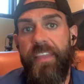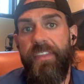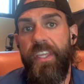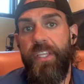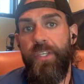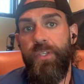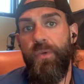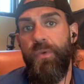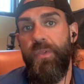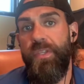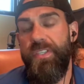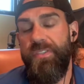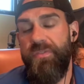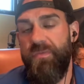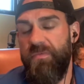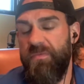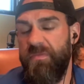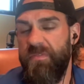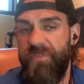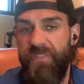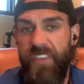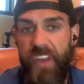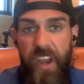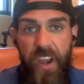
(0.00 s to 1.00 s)
they do these
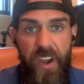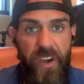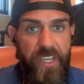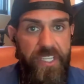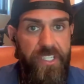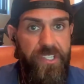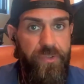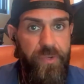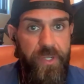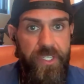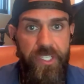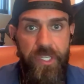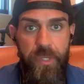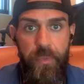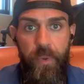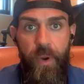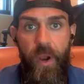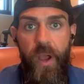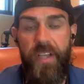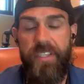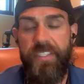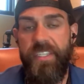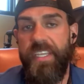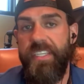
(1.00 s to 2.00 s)
very stringent
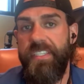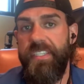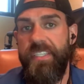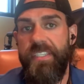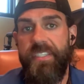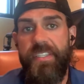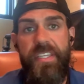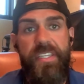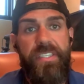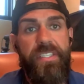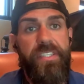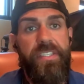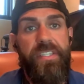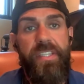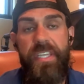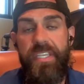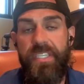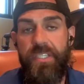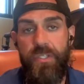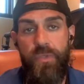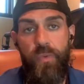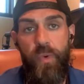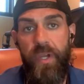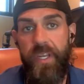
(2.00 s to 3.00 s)
processes.
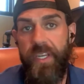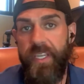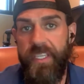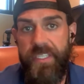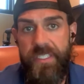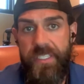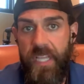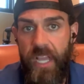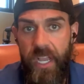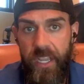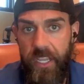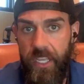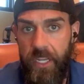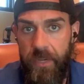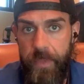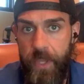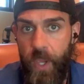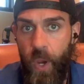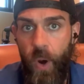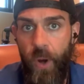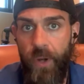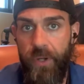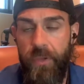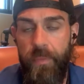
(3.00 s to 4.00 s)
This one is not going to be
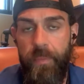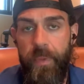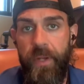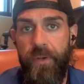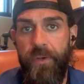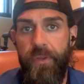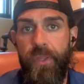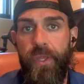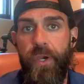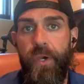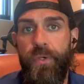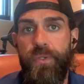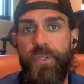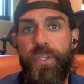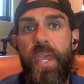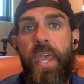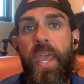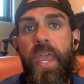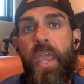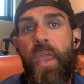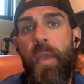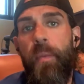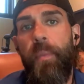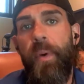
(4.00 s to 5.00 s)
hard compared to those.
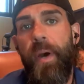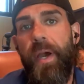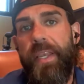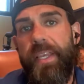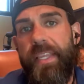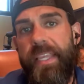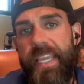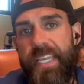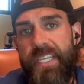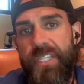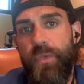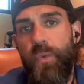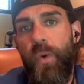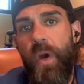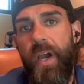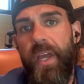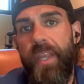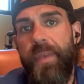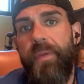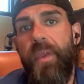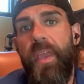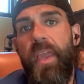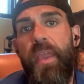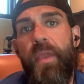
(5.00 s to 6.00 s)
But guess
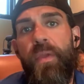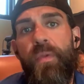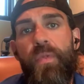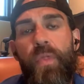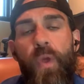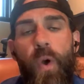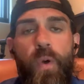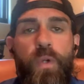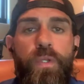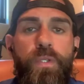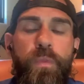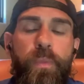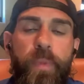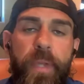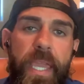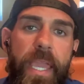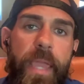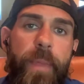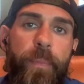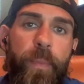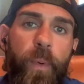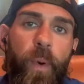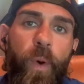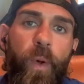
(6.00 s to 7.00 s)
what? Those
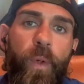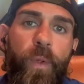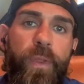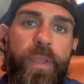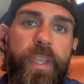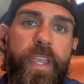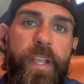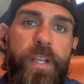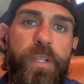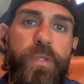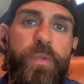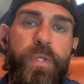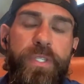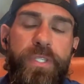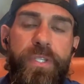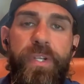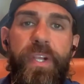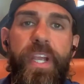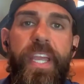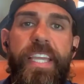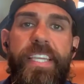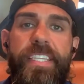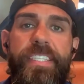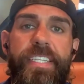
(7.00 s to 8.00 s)
people, here's what's
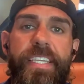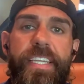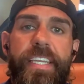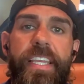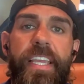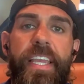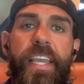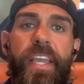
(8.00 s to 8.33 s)
crazy.